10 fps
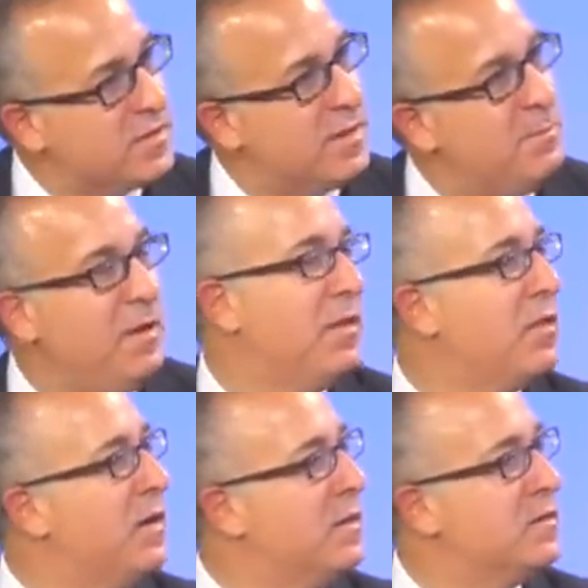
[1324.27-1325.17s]
because I immediately
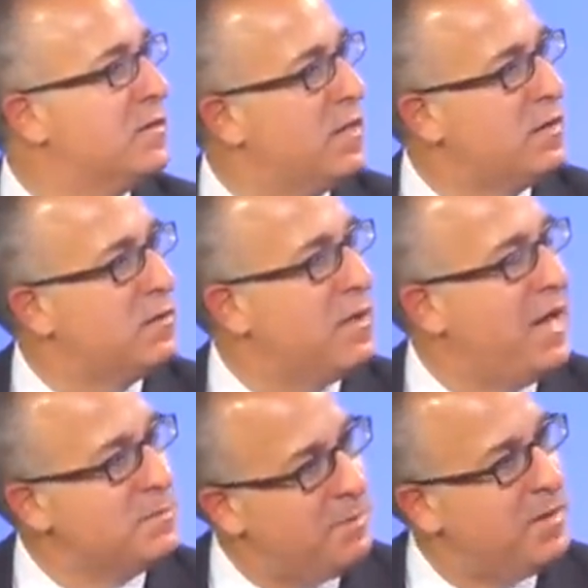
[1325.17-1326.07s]
thought that, that there
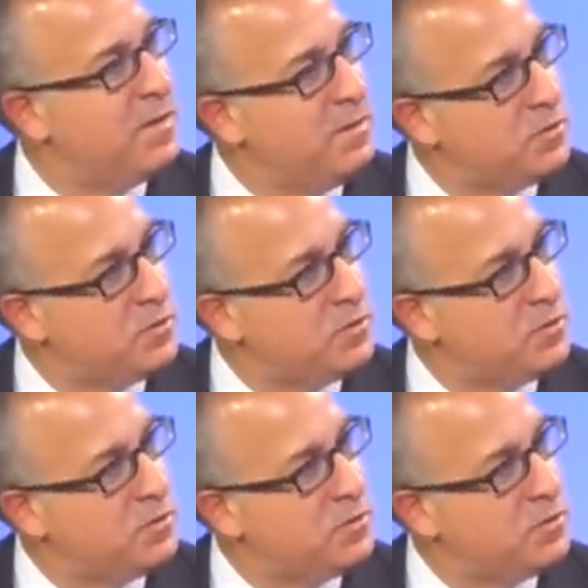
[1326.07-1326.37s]
has been in,